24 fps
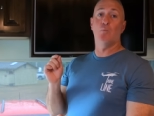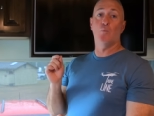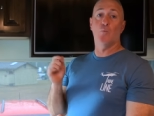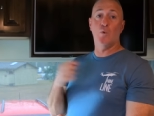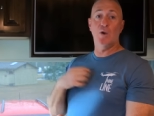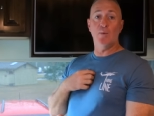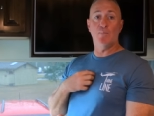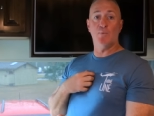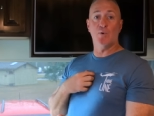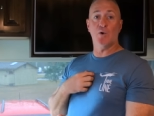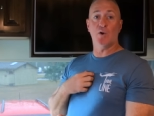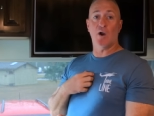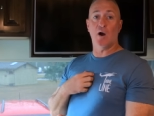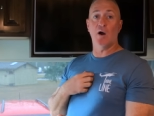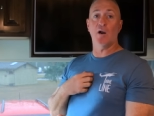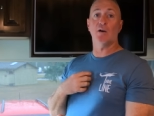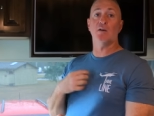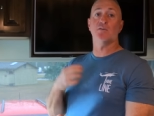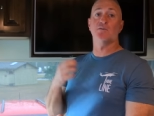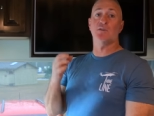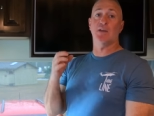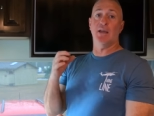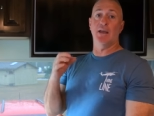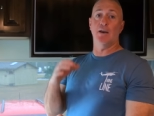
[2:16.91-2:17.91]
We put
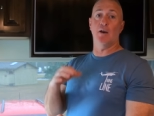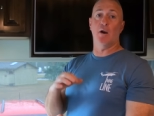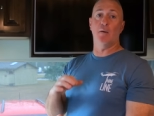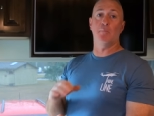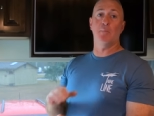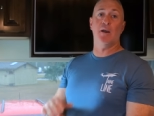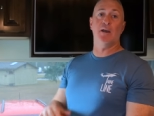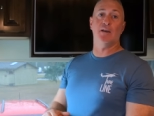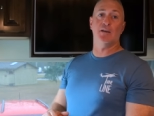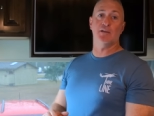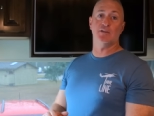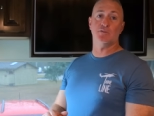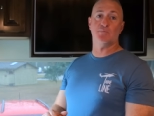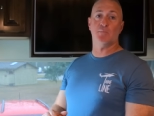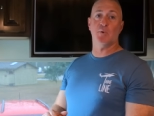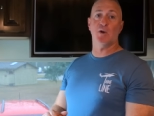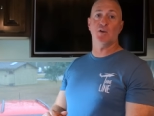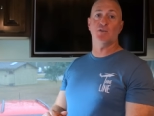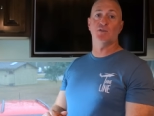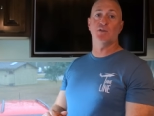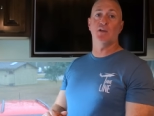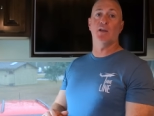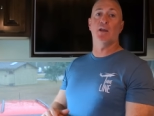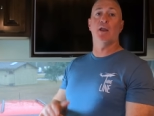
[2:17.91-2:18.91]
ours in our maintenance
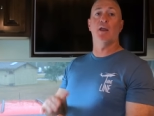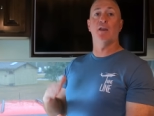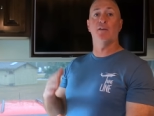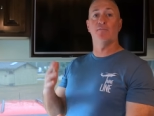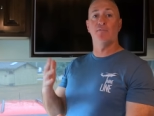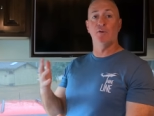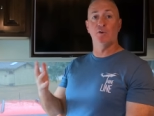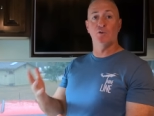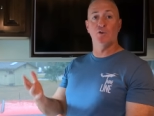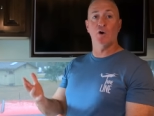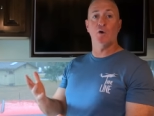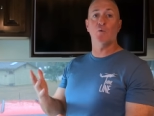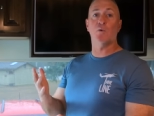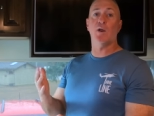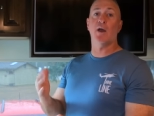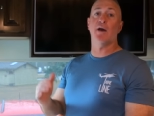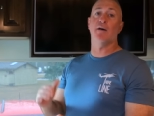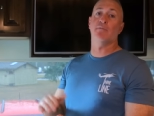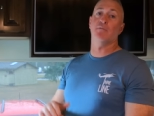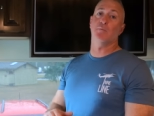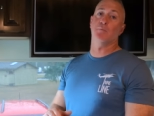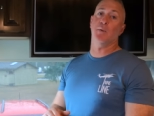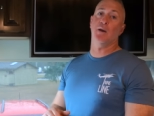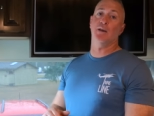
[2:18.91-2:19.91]
spreadsheet, and if you don't
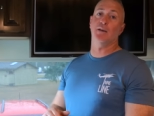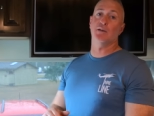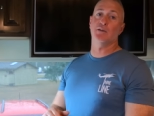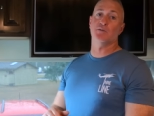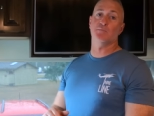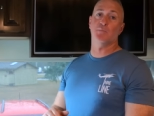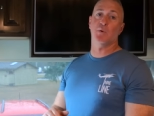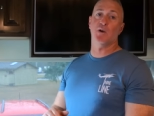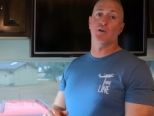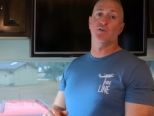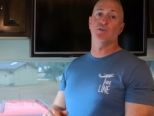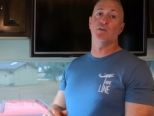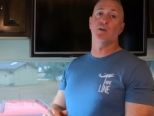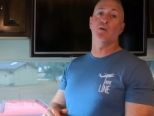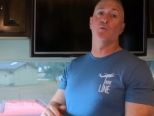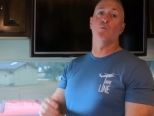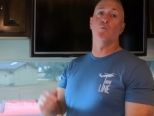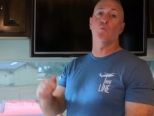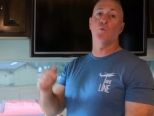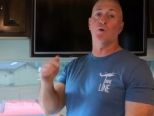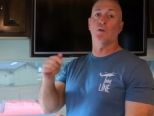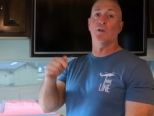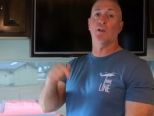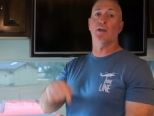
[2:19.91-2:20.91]
have a maintenance spreadsheet,
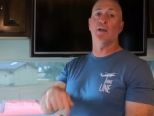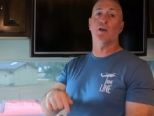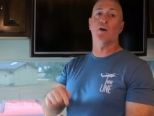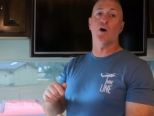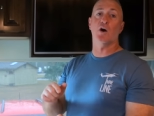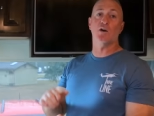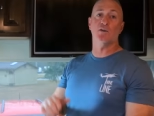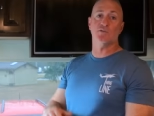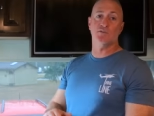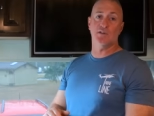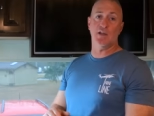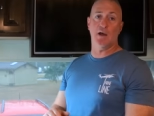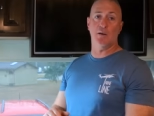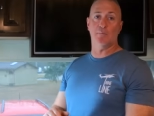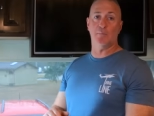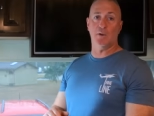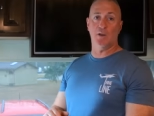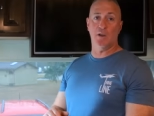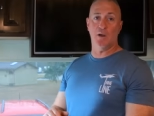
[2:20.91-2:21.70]
we'll link ours down